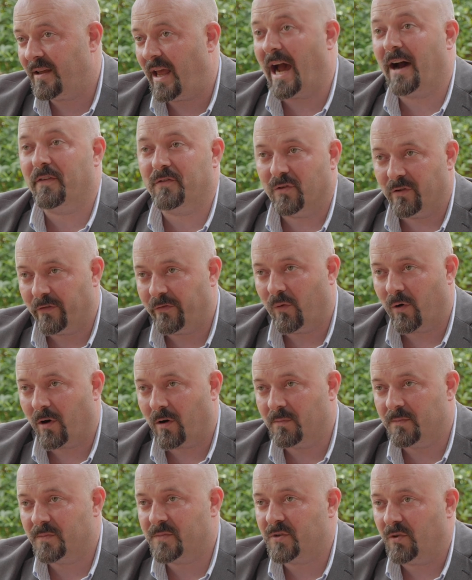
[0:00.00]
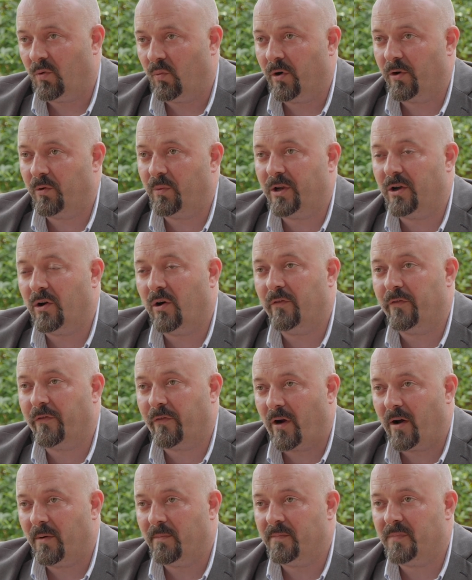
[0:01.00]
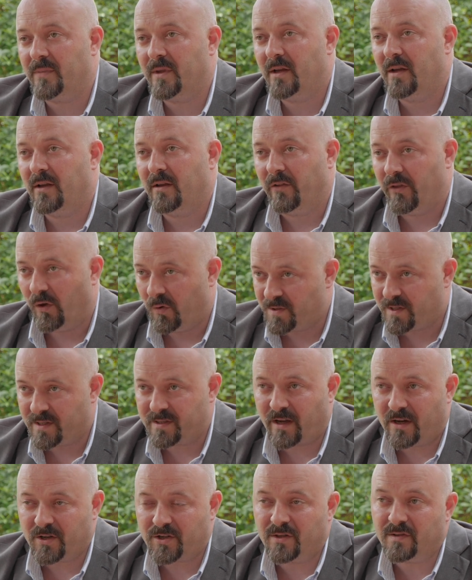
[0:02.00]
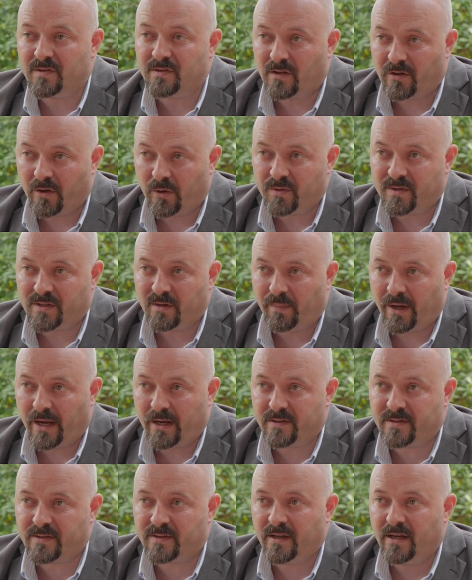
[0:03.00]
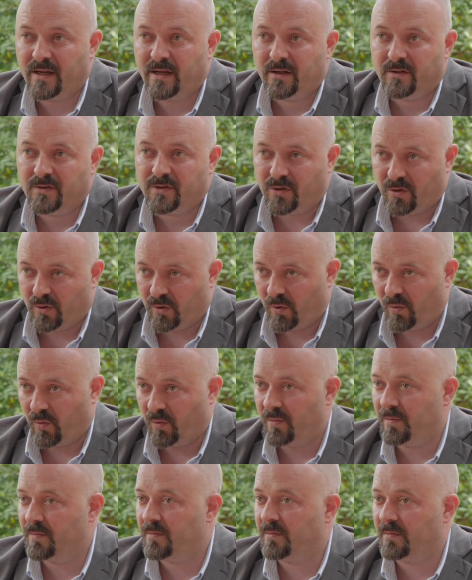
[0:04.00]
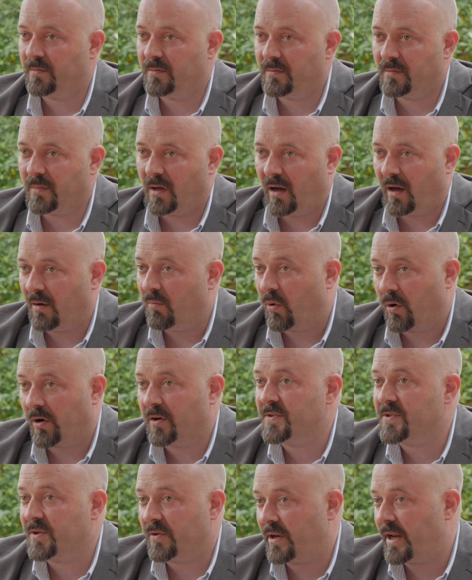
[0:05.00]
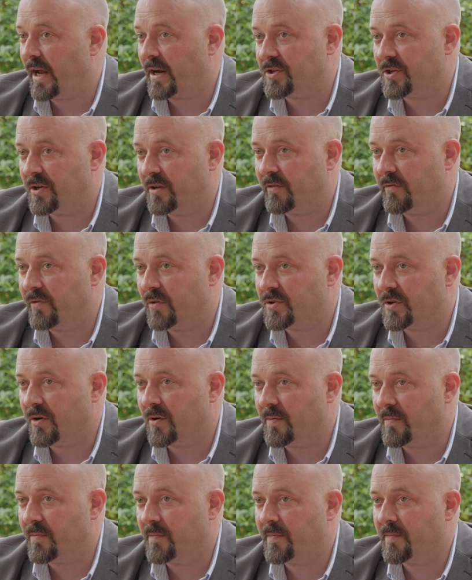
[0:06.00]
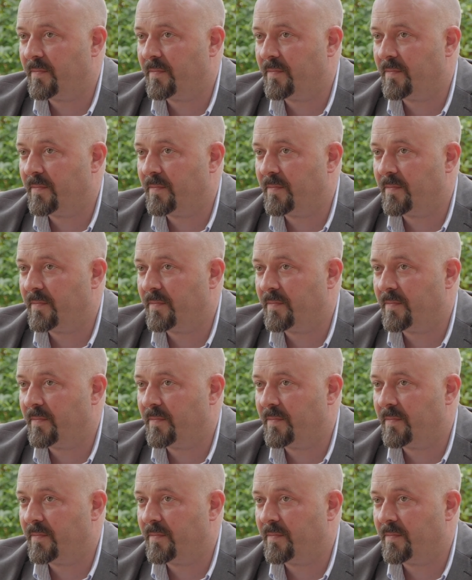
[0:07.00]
after the forum. So where we go from those discussions and those debates to uh, more concerted action in the future.